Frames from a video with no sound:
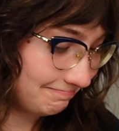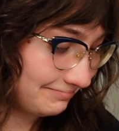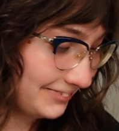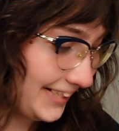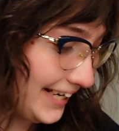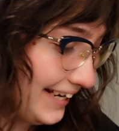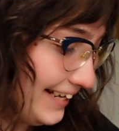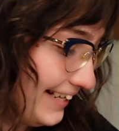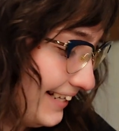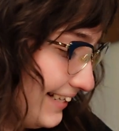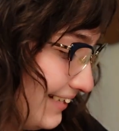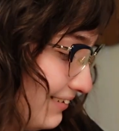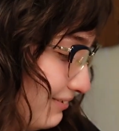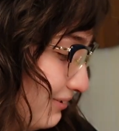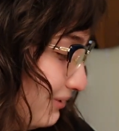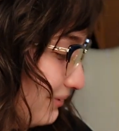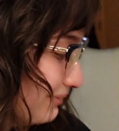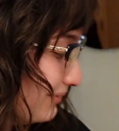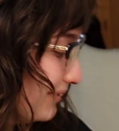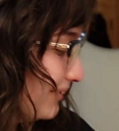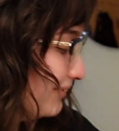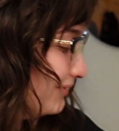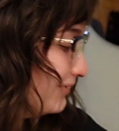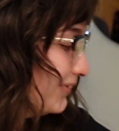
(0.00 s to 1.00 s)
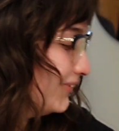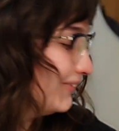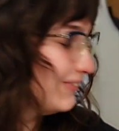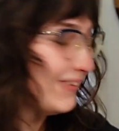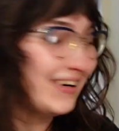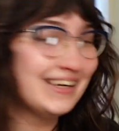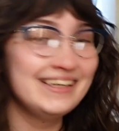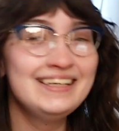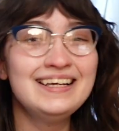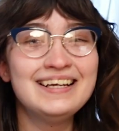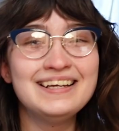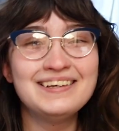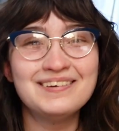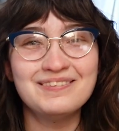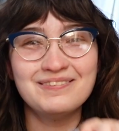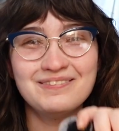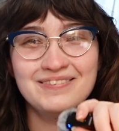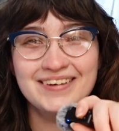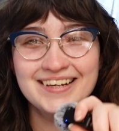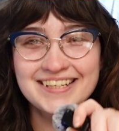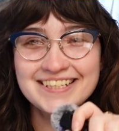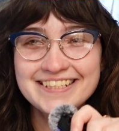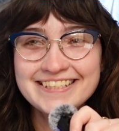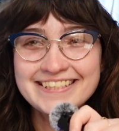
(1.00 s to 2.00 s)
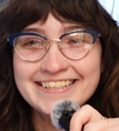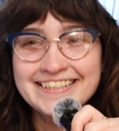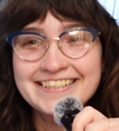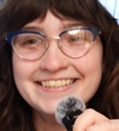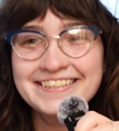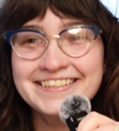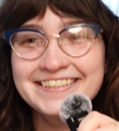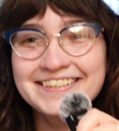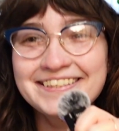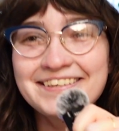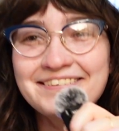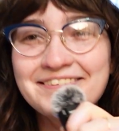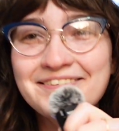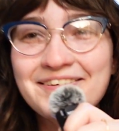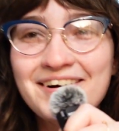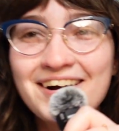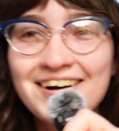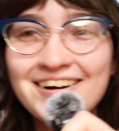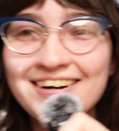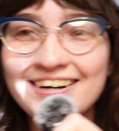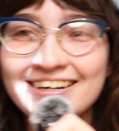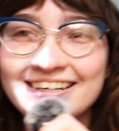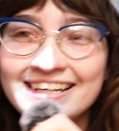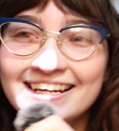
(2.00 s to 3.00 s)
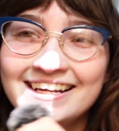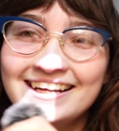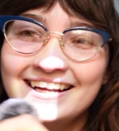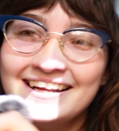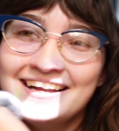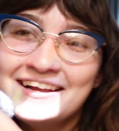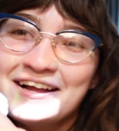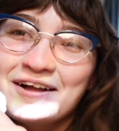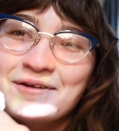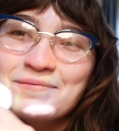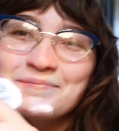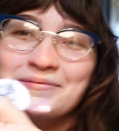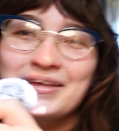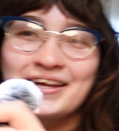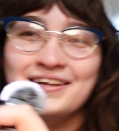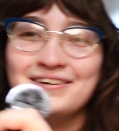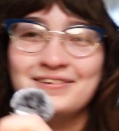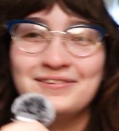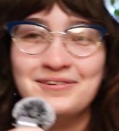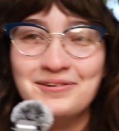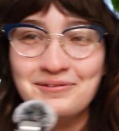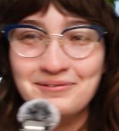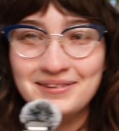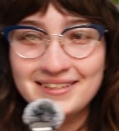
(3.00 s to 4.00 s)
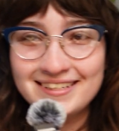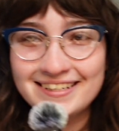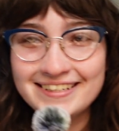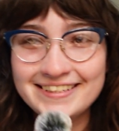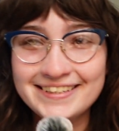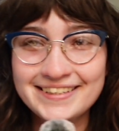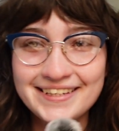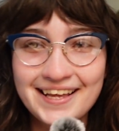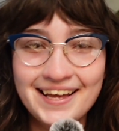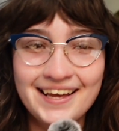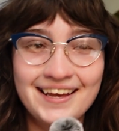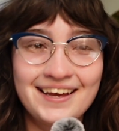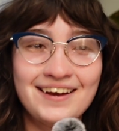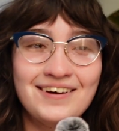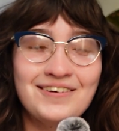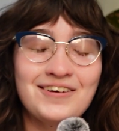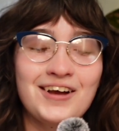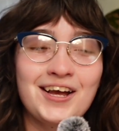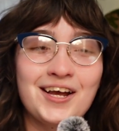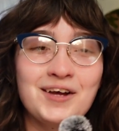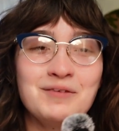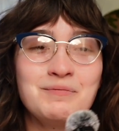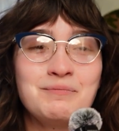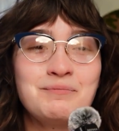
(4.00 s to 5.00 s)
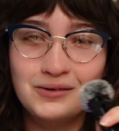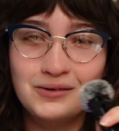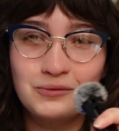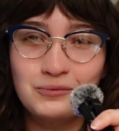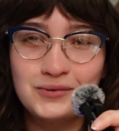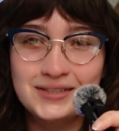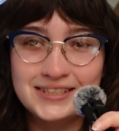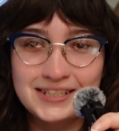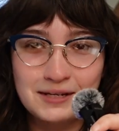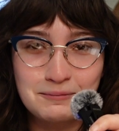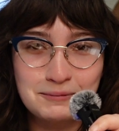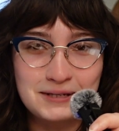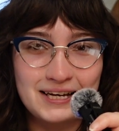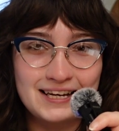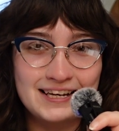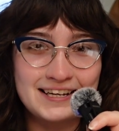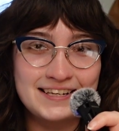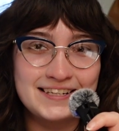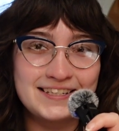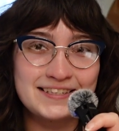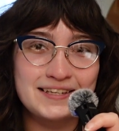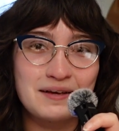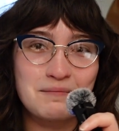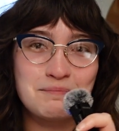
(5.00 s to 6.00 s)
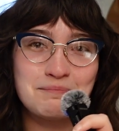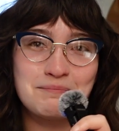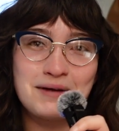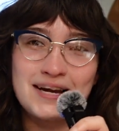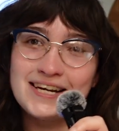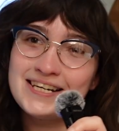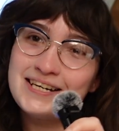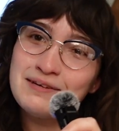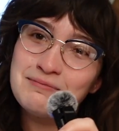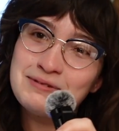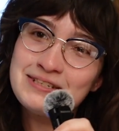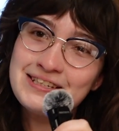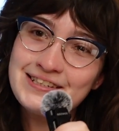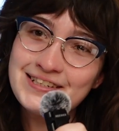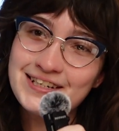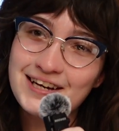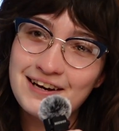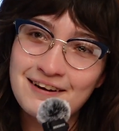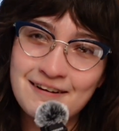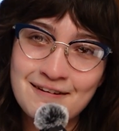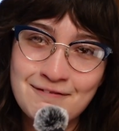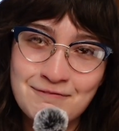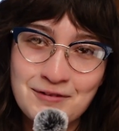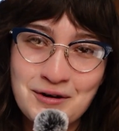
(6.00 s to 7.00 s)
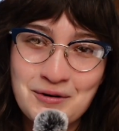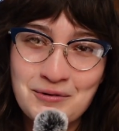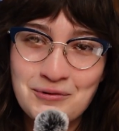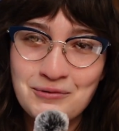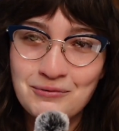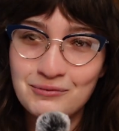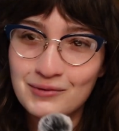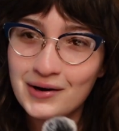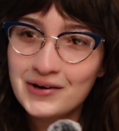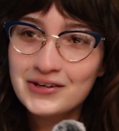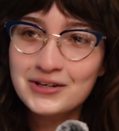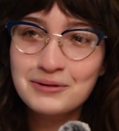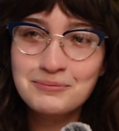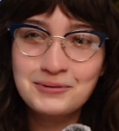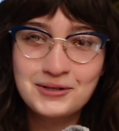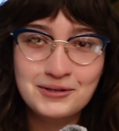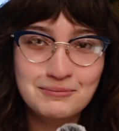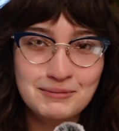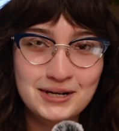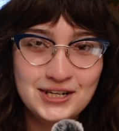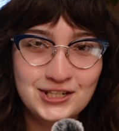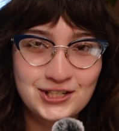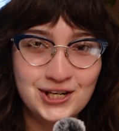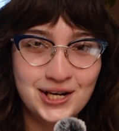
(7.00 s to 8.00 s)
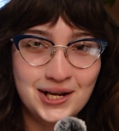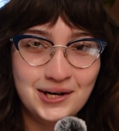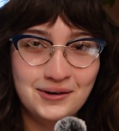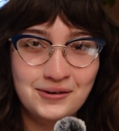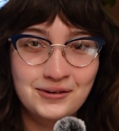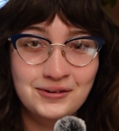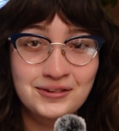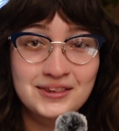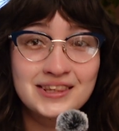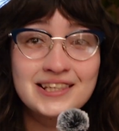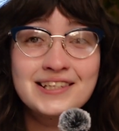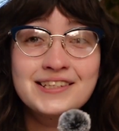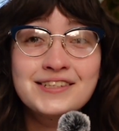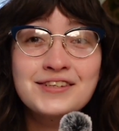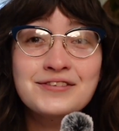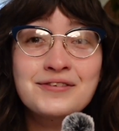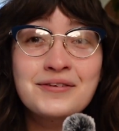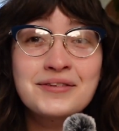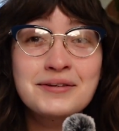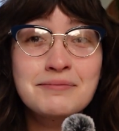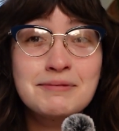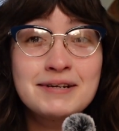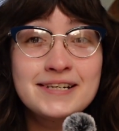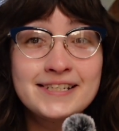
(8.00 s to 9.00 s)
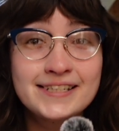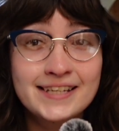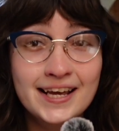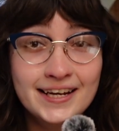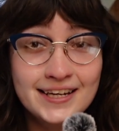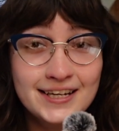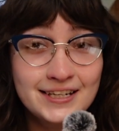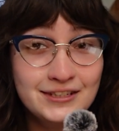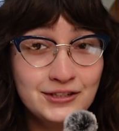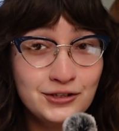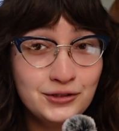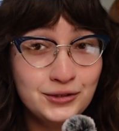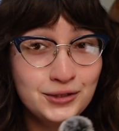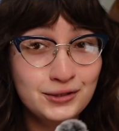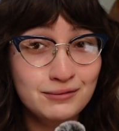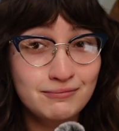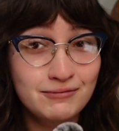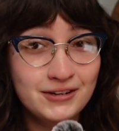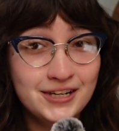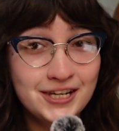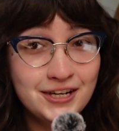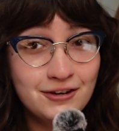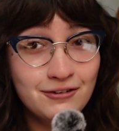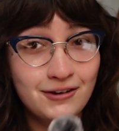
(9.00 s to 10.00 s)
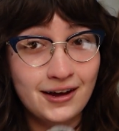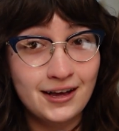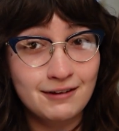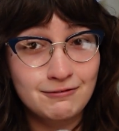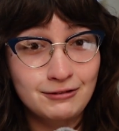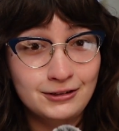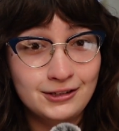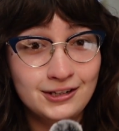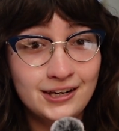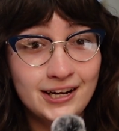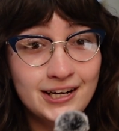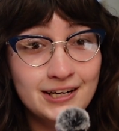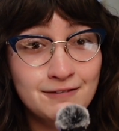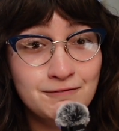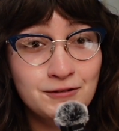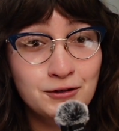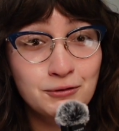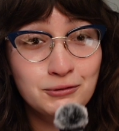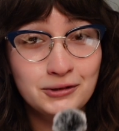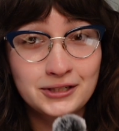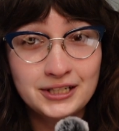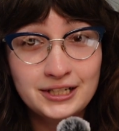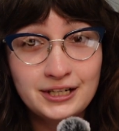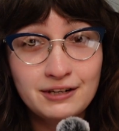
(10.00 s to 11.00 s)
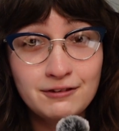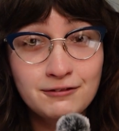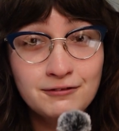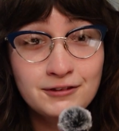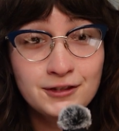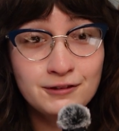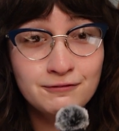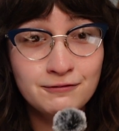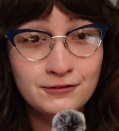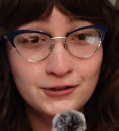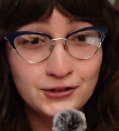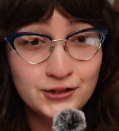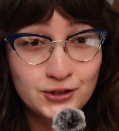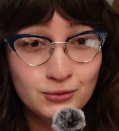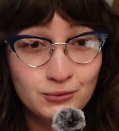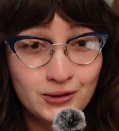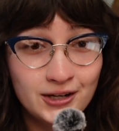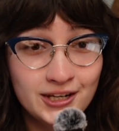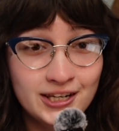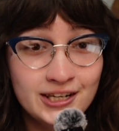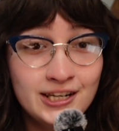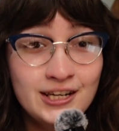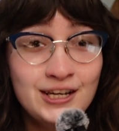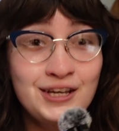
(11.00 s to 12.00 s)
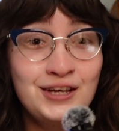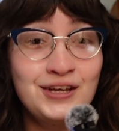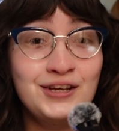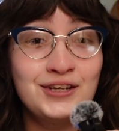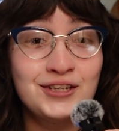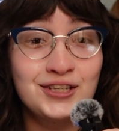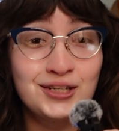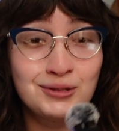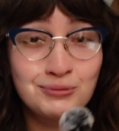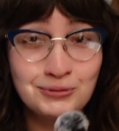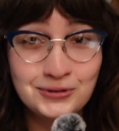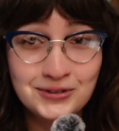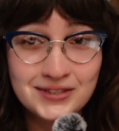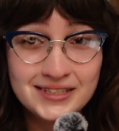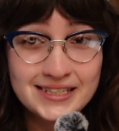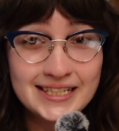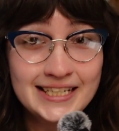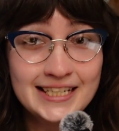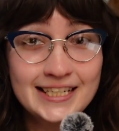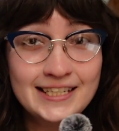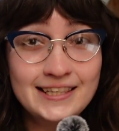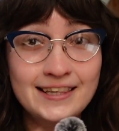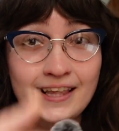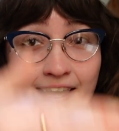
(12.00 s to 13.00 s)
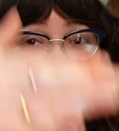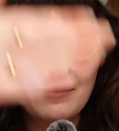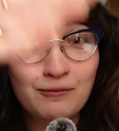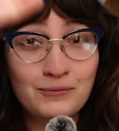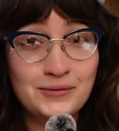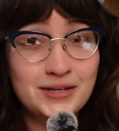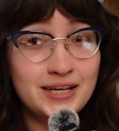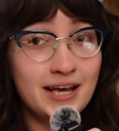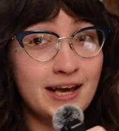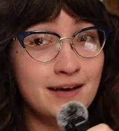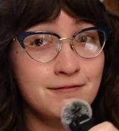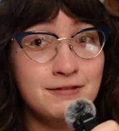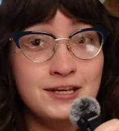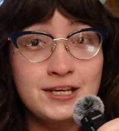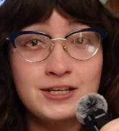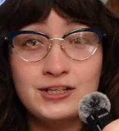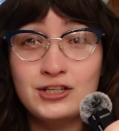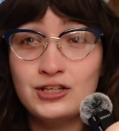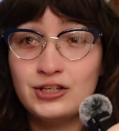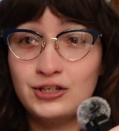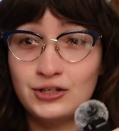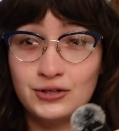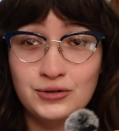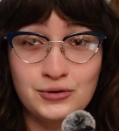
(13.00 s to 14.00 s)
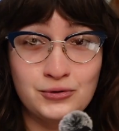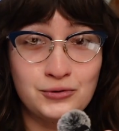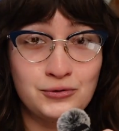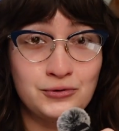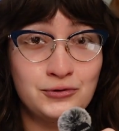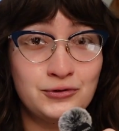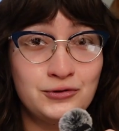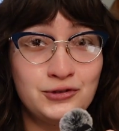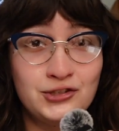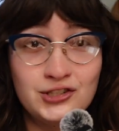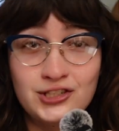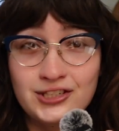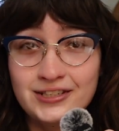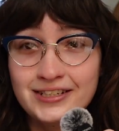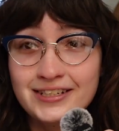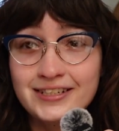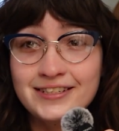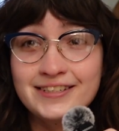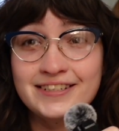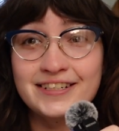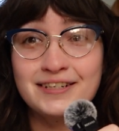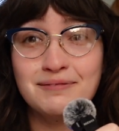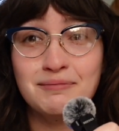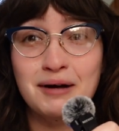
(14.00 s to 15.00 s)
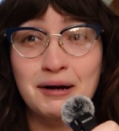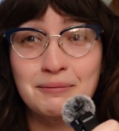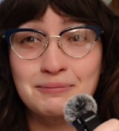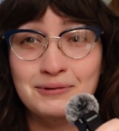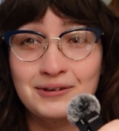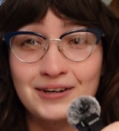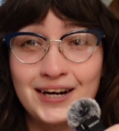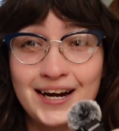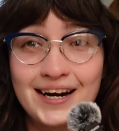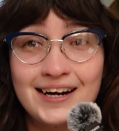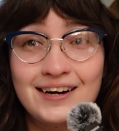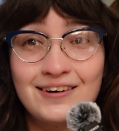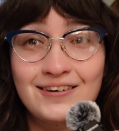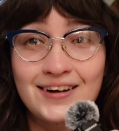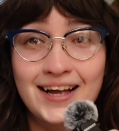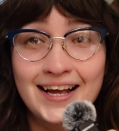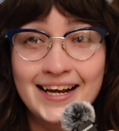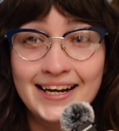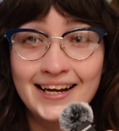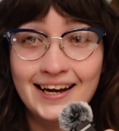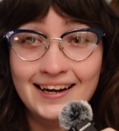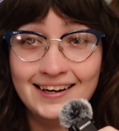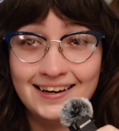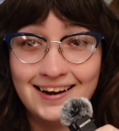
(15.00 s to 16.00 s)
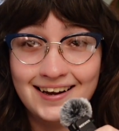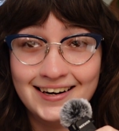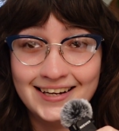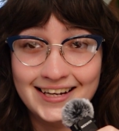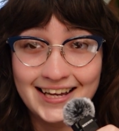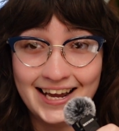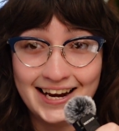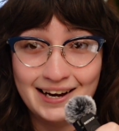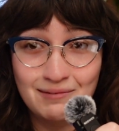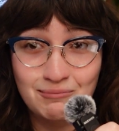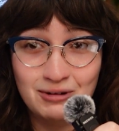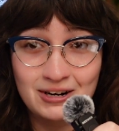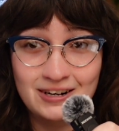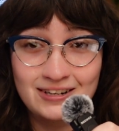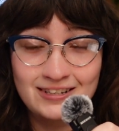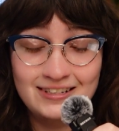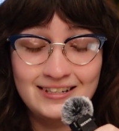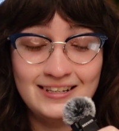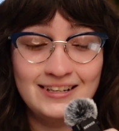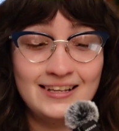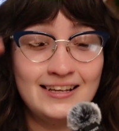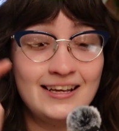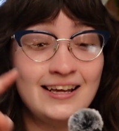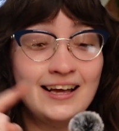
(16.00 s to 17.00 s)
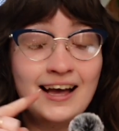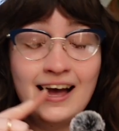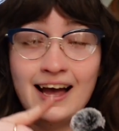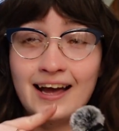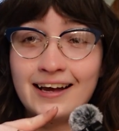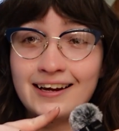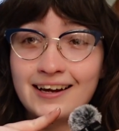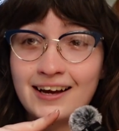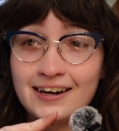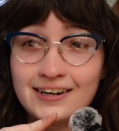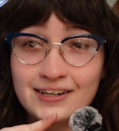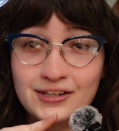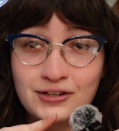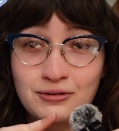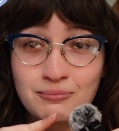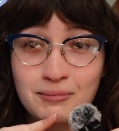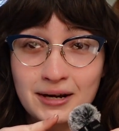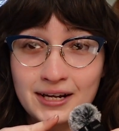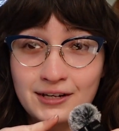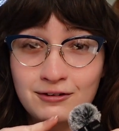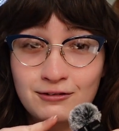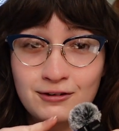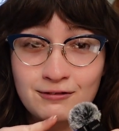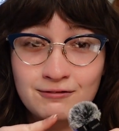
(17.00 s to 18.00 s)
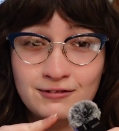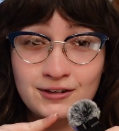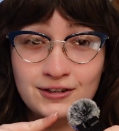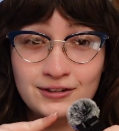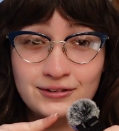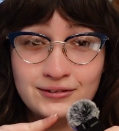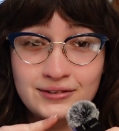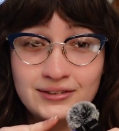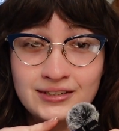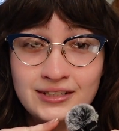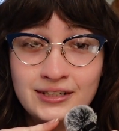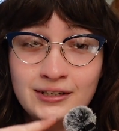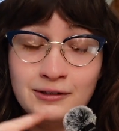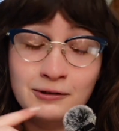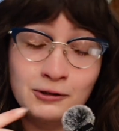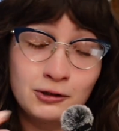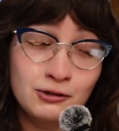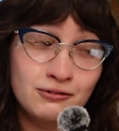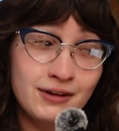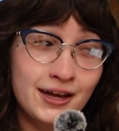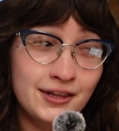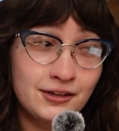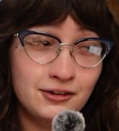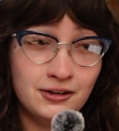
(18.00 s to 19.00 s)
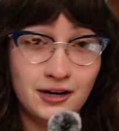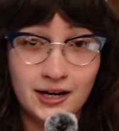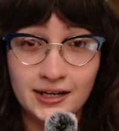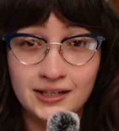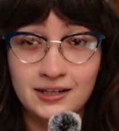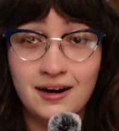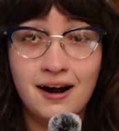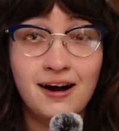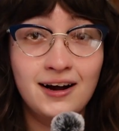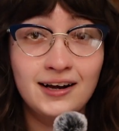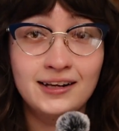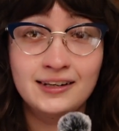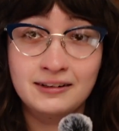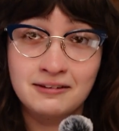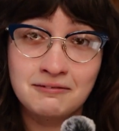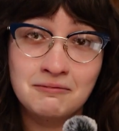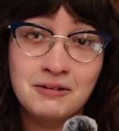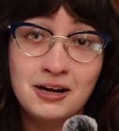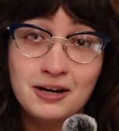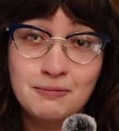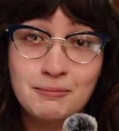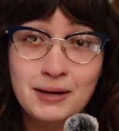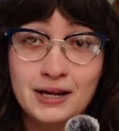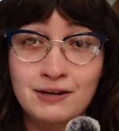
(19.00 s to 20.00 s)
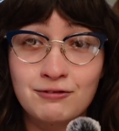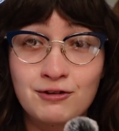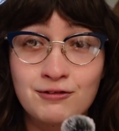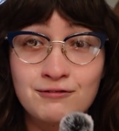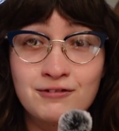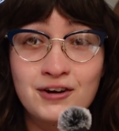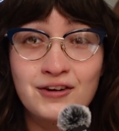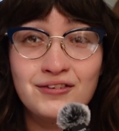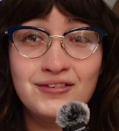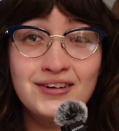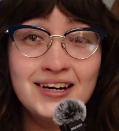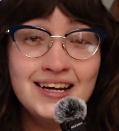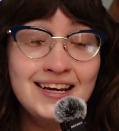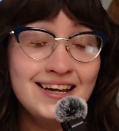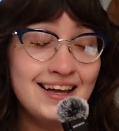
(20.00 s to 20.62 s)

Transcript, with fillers: Why is this so hard? I don't know what to say. Okay. What's up, guys? My name is Dove. Welcome to my channel. This is only my second YouTube video ever, and if you were here for the first one, you will see that we have a huge system upgrade. Okay. I got a camera, I got a new microphone, or rather, I got a microphone,